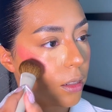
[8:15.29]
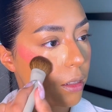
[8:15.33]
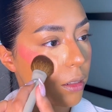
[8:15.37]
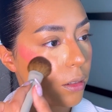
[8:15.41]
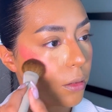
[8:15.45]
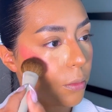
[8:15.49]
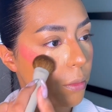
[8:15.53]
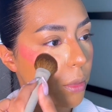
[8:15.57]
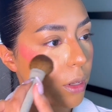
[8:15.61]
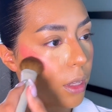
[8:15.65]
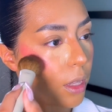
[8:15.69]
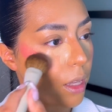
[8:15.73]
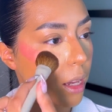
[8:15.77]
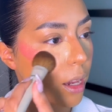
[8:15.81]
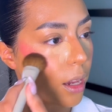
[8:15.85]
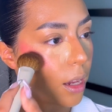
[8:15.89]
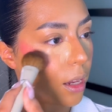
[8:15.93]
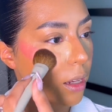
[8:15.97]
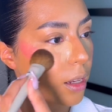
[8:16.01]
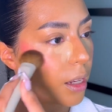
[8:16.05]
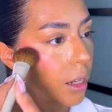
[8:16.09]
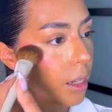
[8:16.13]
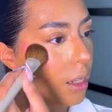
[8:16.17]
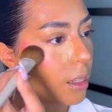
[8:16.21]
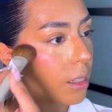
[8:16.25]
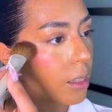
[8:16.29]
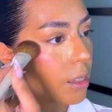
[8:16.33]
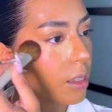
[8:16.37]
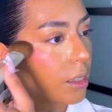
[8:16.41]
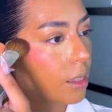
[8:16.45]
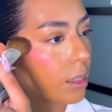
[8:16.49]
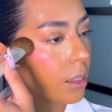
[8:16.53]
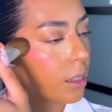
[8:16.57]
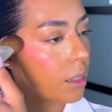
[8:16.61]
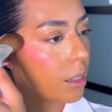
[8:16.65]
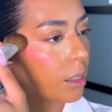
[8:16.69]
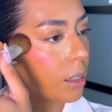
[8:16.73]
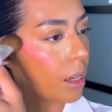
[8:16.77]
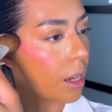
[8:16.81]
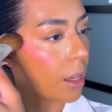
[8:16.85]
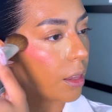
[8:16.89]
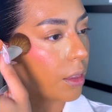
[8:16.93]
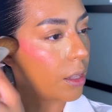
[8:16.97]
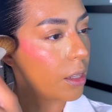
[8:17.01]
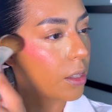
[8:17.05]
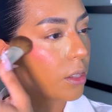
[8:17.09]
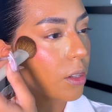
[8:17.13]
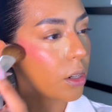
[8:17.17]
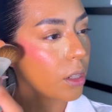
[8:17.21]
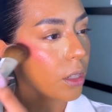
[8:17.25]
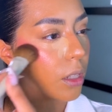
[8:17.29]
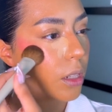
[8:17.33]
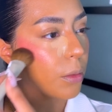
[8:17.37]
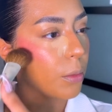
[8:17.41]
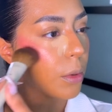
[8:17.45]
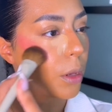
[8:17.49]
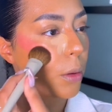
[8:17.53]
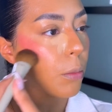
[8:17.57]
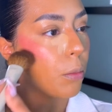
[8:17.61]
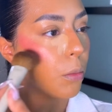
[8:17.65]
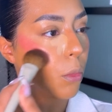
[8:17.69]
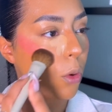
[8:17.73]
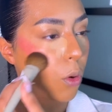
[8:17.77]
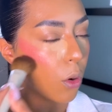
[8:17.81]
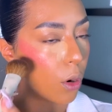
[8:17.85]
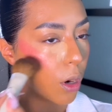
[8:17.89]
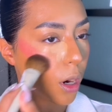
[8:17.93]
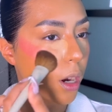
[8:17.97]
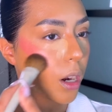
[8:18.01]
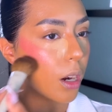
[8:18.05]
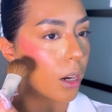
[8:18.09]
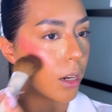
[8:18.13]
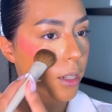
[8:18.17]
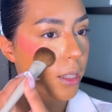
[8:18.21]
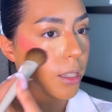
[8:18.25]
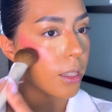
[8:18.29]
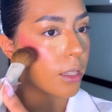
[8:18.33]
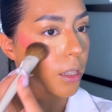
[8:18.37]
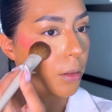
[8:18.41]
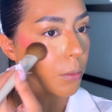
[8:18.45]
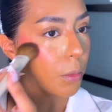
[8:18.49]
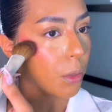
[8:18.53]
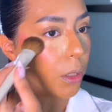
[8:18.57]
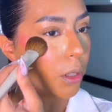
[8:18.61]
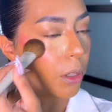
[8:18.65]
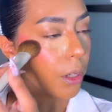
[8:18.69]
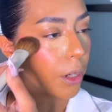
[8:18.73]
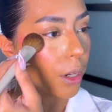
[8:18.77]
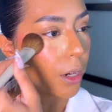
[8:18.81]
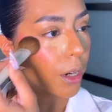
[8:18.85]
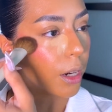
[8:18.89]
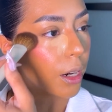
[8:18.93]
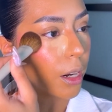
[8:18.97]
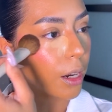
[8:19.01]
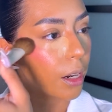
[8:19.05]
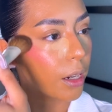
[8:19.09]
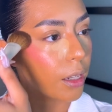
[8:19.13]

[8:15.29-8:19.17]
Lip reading: But yeah, I guess, yeah, these are a little bit more similar